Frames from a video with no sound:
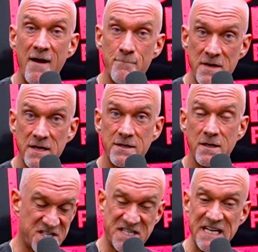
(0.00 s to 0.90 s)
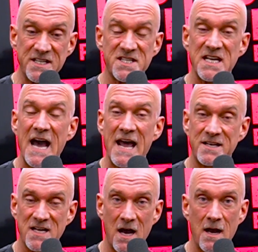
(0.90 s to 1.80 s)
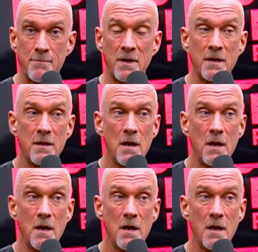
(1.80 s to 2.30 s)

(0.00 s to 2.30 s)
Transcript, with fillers: minute stints at a time